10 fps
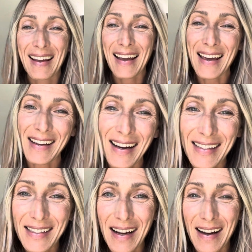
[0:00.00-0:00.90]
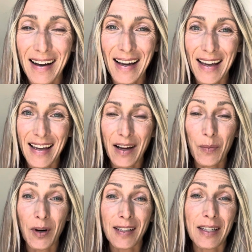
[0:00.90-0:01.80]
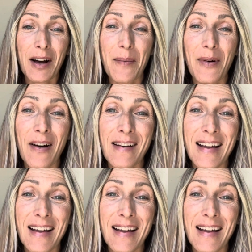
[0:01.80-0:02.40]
Hey guys, I wanted to hop on